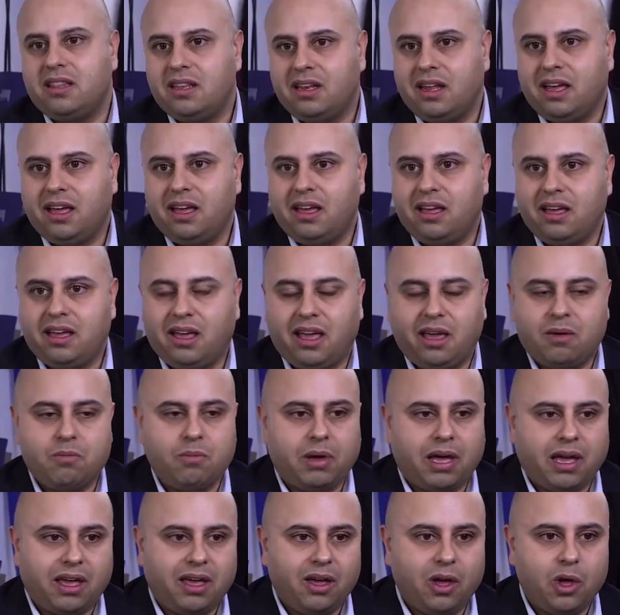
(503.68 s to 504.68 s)
of the day
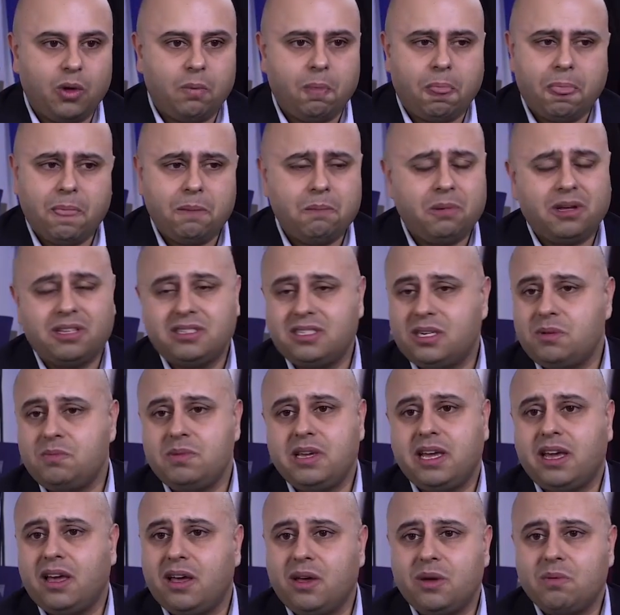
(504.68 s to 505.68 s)
getting back home. And by the
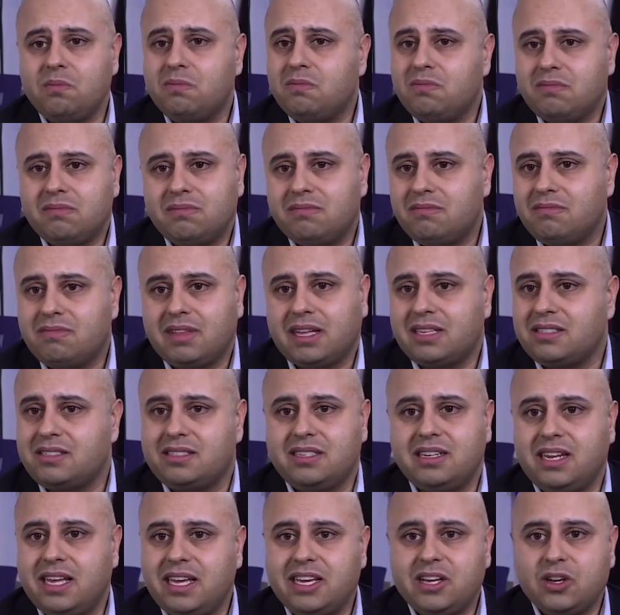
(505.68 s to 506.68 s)
time you get home,
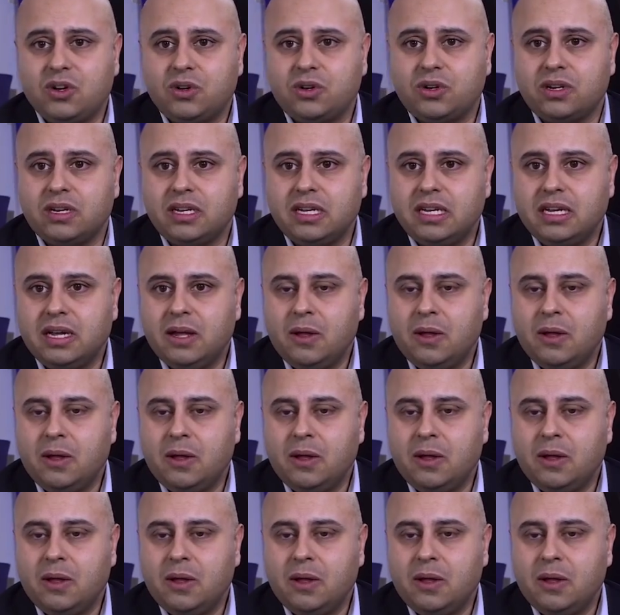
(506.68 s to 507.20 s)
that's the day gone.